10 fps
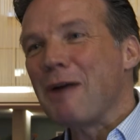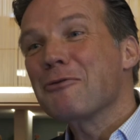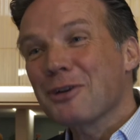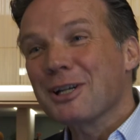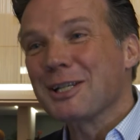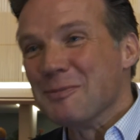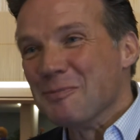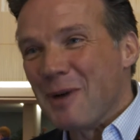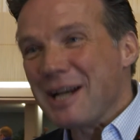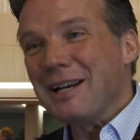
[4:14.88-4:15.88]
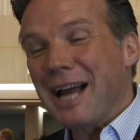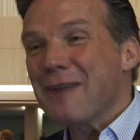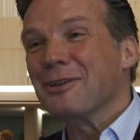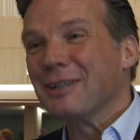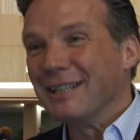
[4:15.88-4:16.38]
My first money I
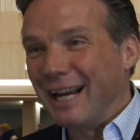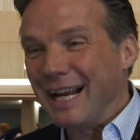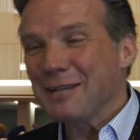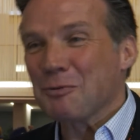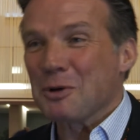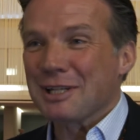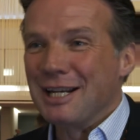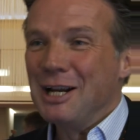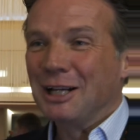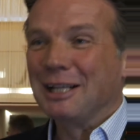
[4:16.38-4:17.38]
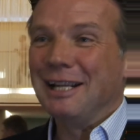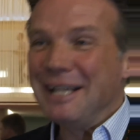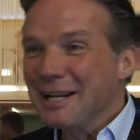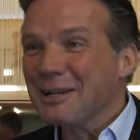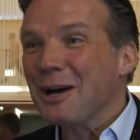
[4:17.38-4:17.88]
ever had was
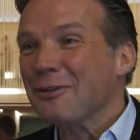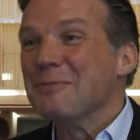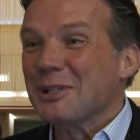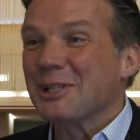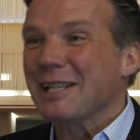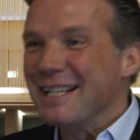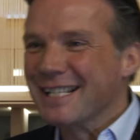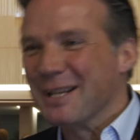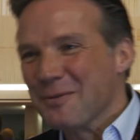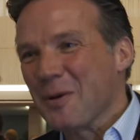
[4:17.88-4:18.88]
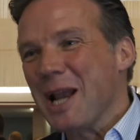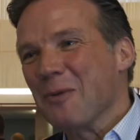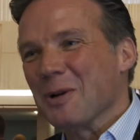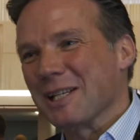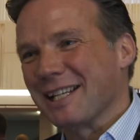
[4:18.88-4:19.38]
cleaning coffee machines when I
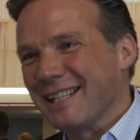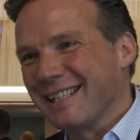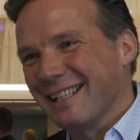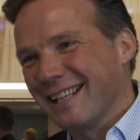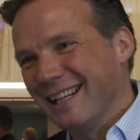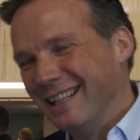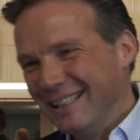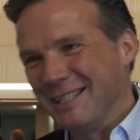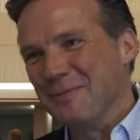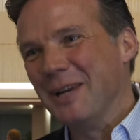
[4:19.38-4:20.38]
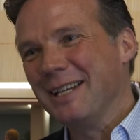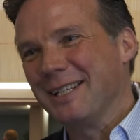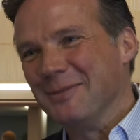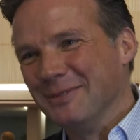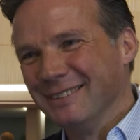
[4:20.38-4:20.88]
was at
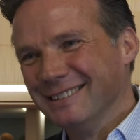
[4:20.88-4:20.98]
gymnasium.